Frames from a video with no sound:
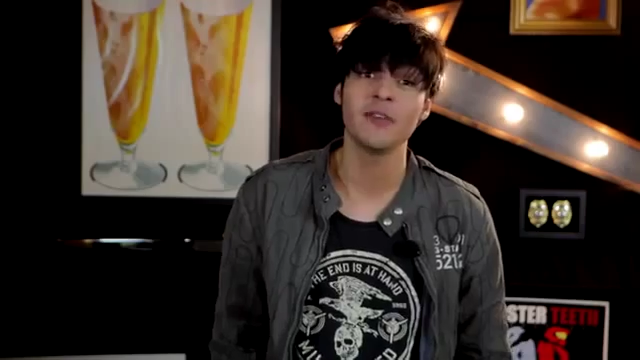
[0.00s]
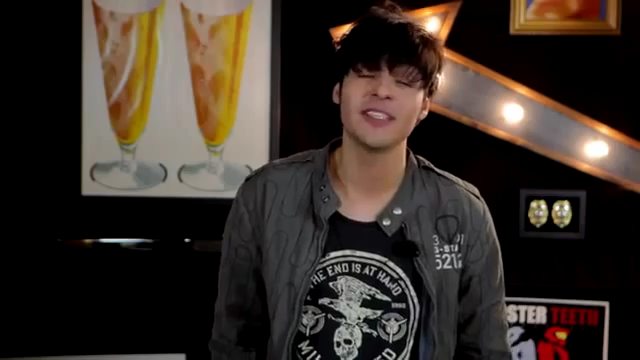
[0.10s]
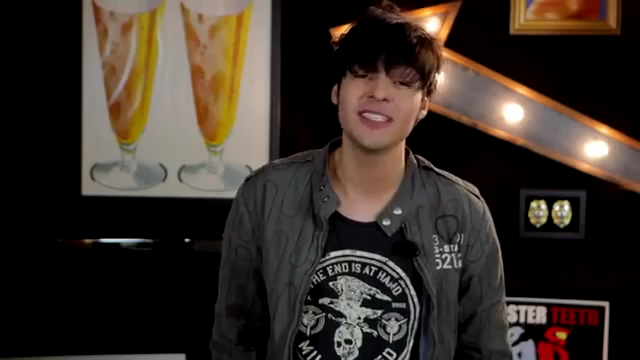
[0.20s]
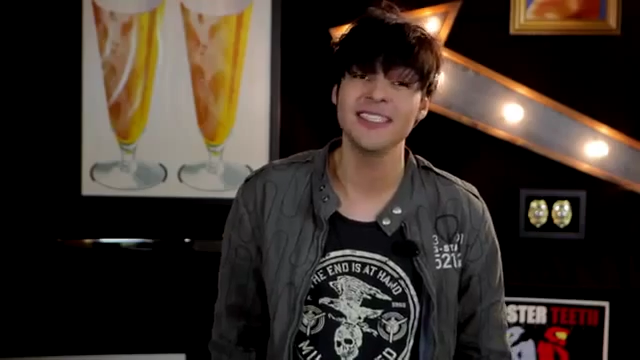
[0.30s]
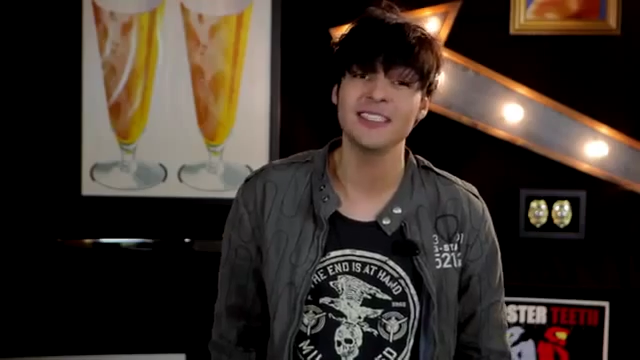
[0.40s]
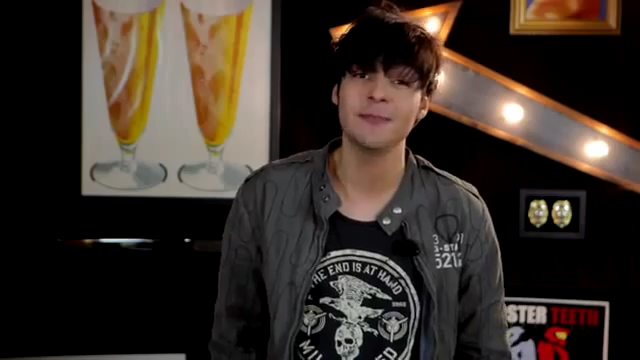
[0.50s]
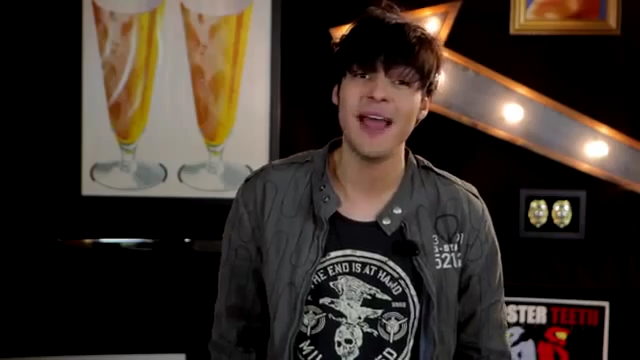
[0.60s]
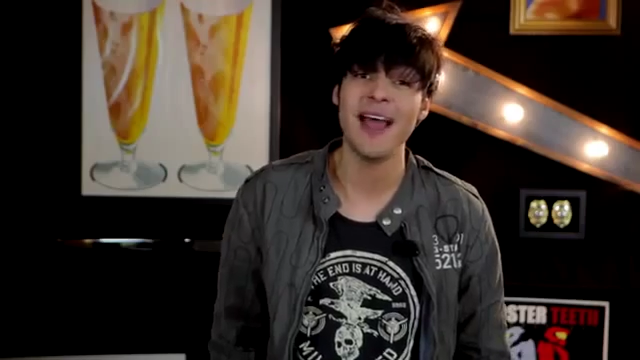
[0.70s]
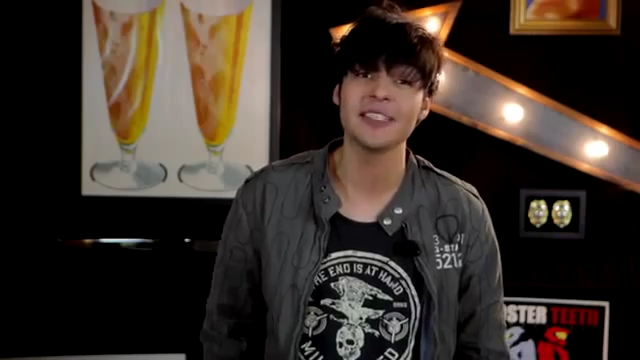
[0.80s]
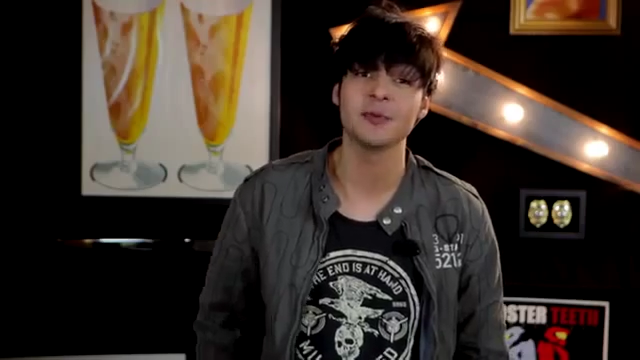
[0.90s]
of the Season
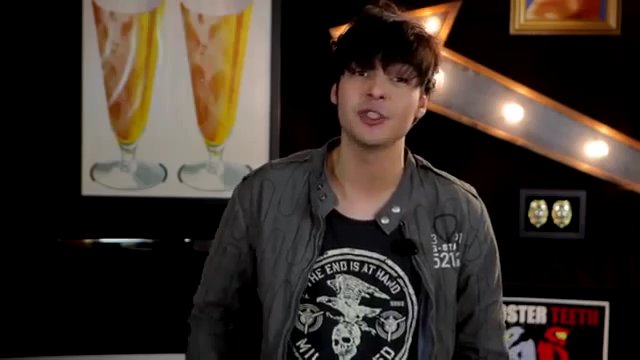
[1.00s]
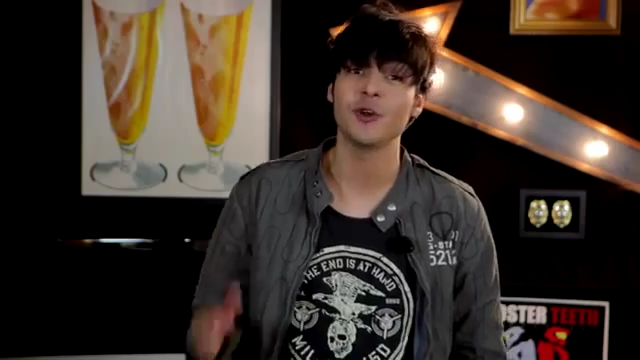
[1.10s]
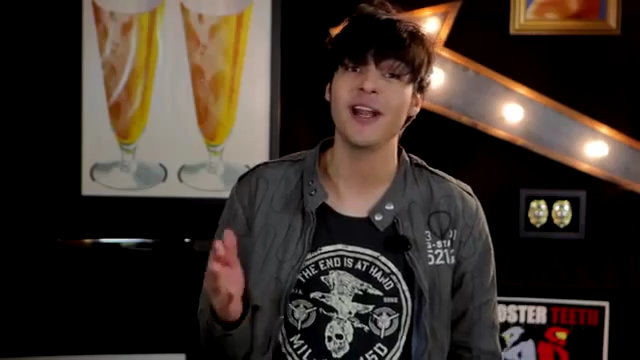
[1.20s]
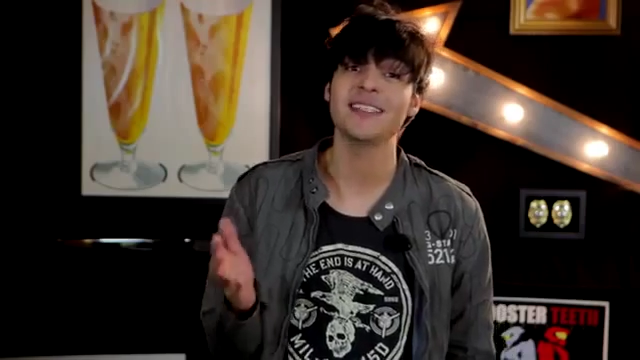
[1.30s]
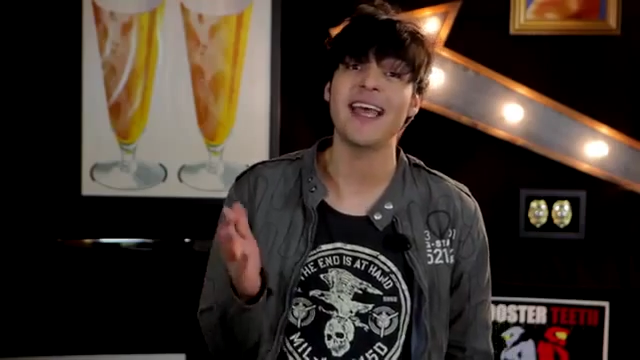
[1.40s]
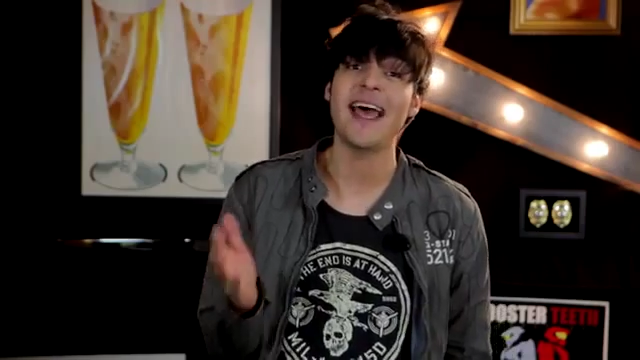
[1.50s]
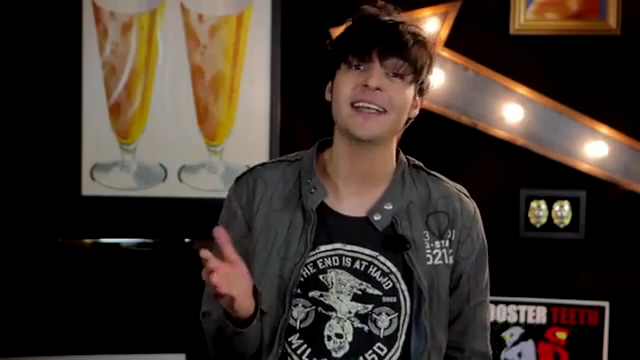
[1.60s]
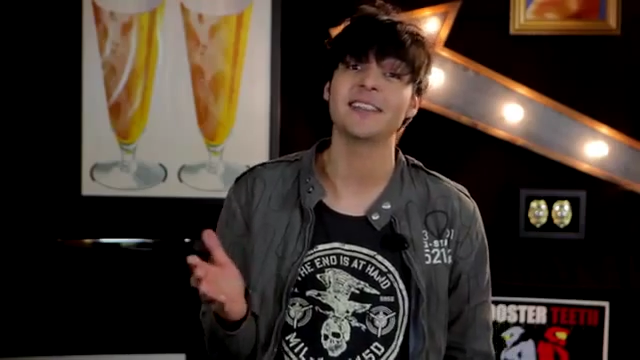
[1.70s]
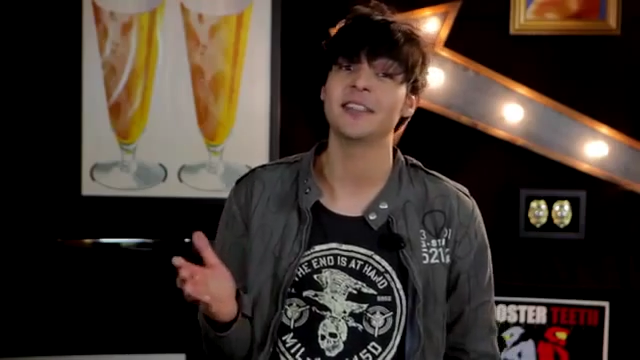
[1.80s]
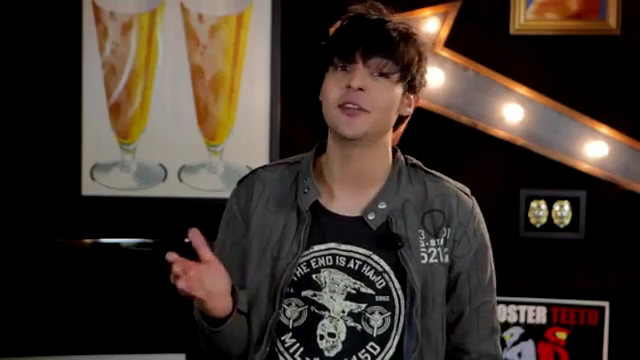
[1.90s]
Pass, which grants
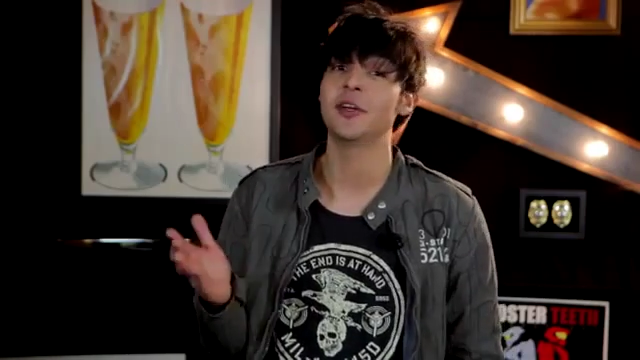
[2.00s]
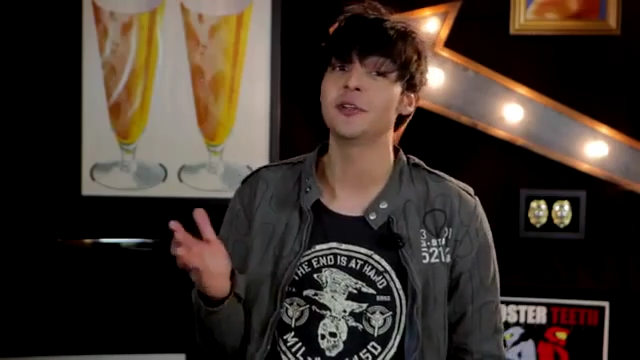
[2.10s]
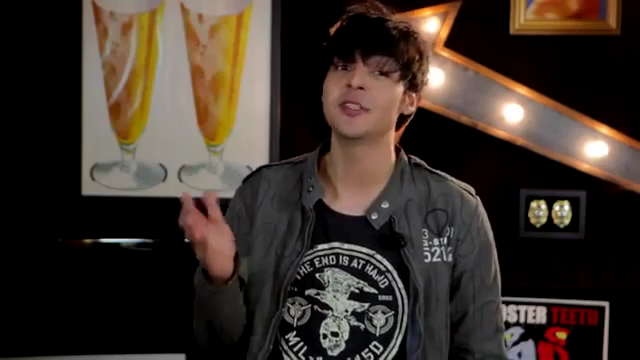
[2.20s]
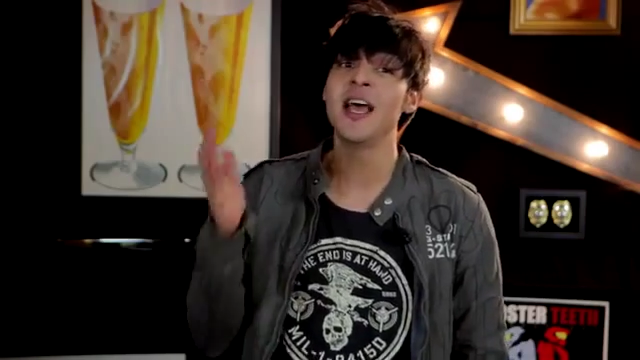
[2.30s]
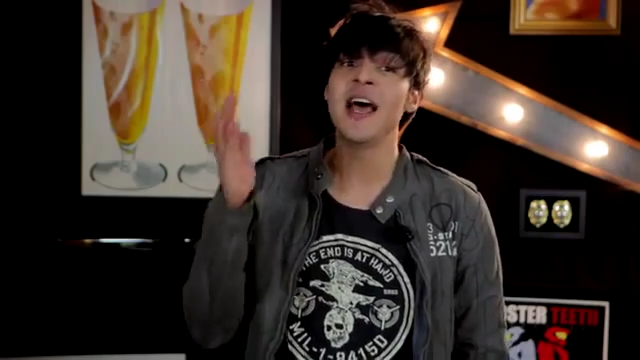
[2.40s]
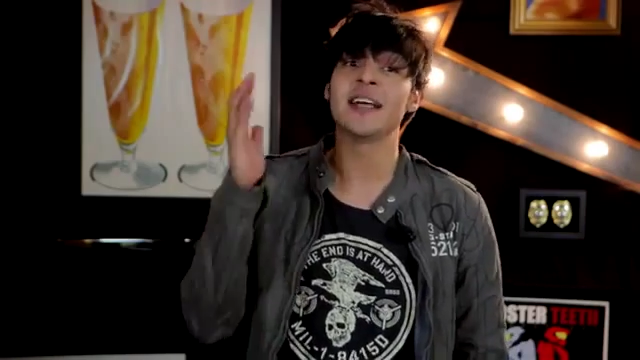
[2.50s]
access to those,